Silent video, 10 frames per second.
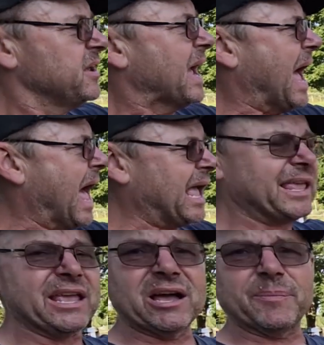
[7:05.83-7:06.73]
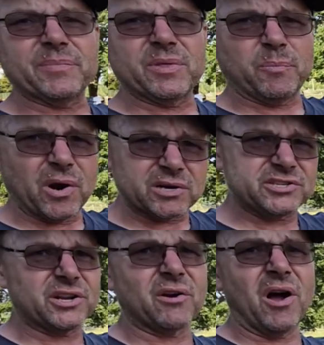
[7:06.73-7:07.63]
hacking up the
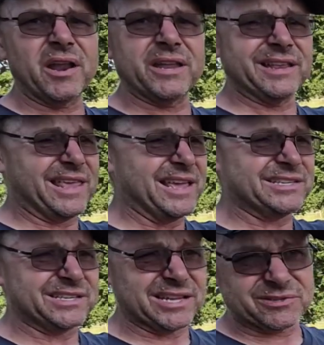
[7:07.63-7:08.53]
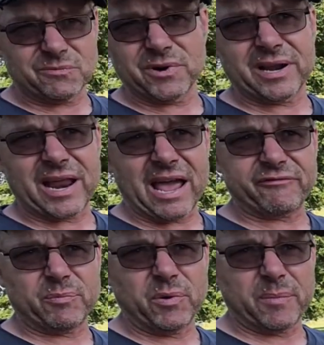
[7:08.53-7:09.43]
parts that are on it in case it doesn't work and I
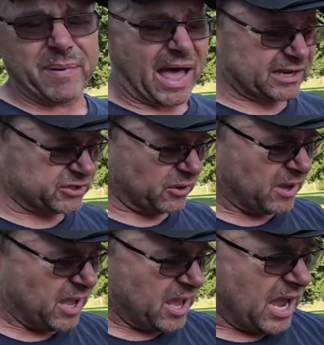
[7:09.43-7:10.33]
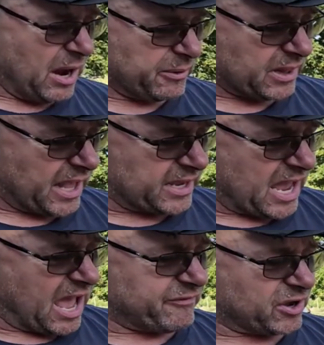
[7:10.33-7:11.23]
have to put it back. So I would like to
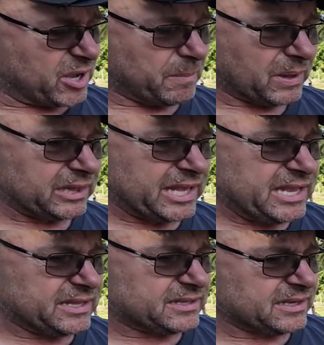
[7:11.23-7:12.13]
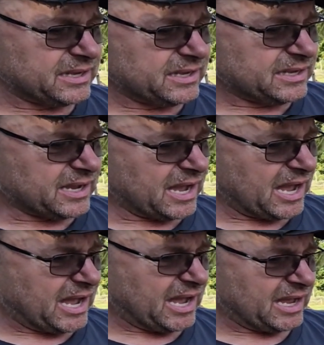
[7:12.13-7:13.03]
have a complete
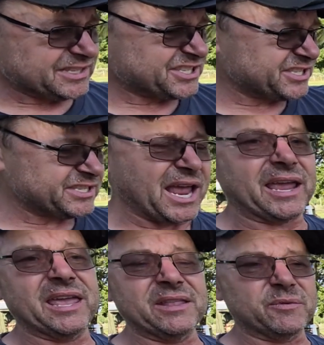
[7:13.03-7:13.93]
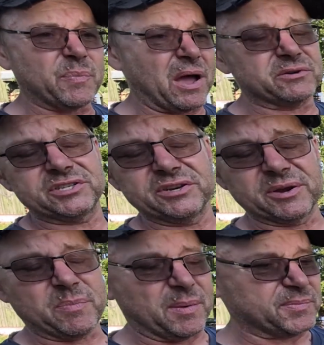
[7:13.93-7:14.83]
second power
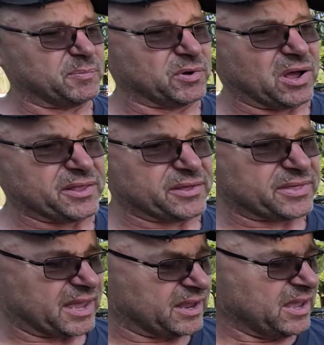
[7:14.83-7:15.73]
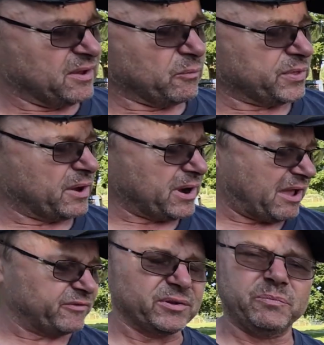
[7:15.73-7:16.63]
steering pump to put on the thing without
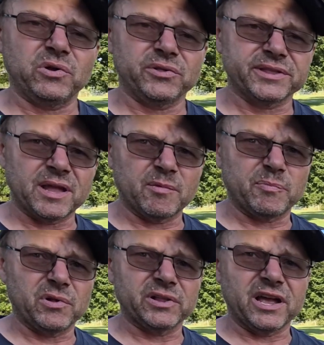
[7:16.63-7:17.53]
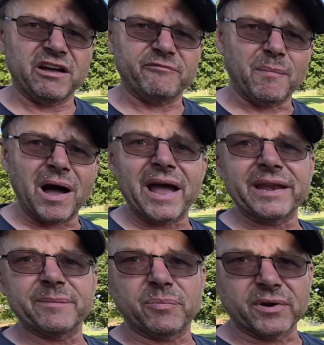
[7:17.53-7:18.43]
having to pull the double pulley off mine
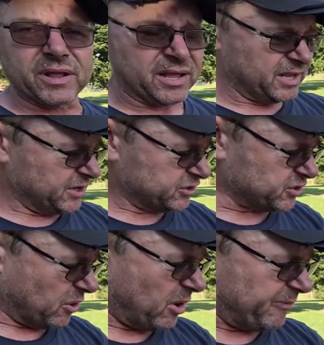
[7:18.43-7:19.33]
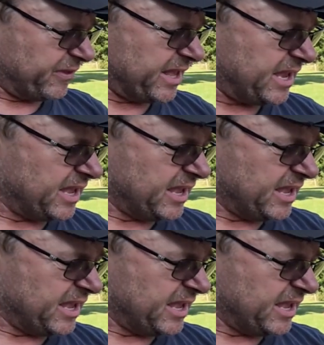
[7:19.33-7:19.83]
and put it on. So hopefully,